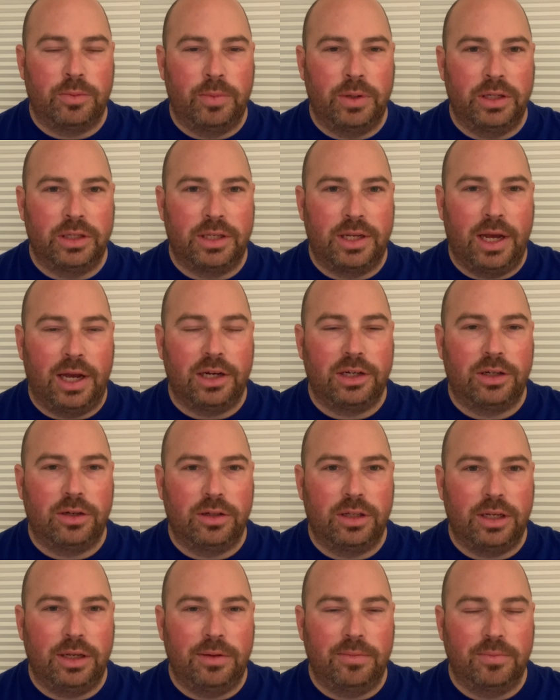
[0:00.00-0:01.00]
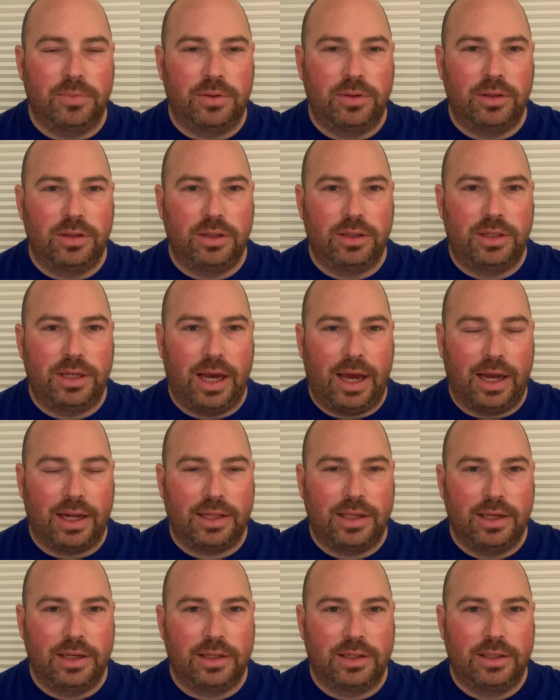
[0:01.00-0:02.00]
men's national team's
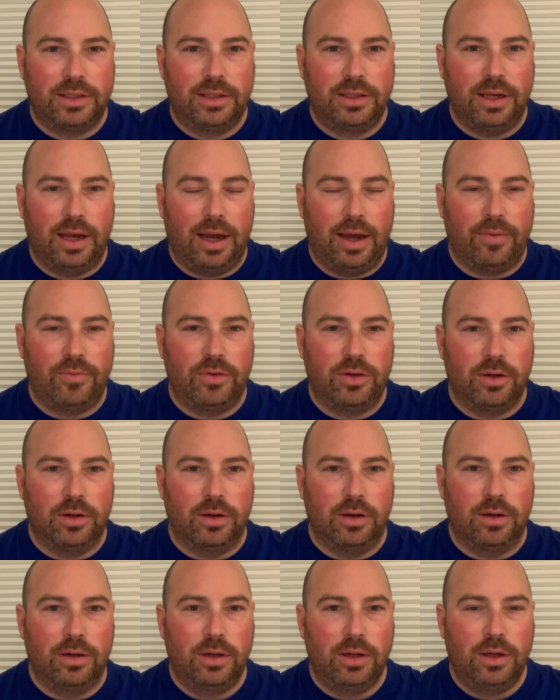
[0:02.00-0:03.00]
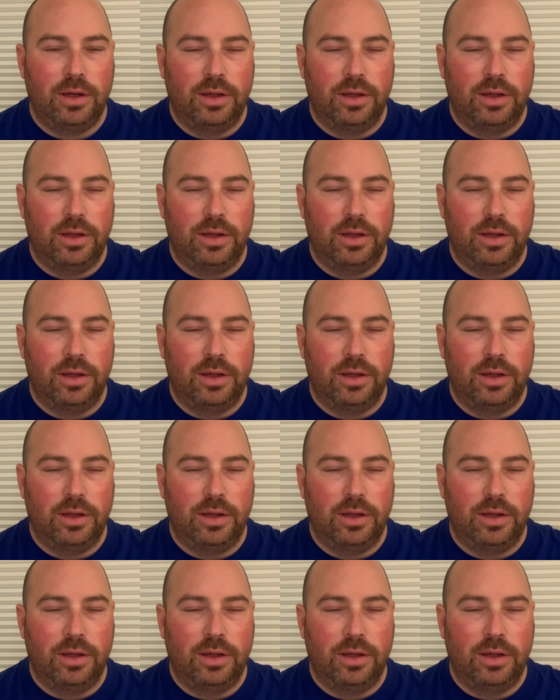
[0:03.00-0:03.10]
tactics after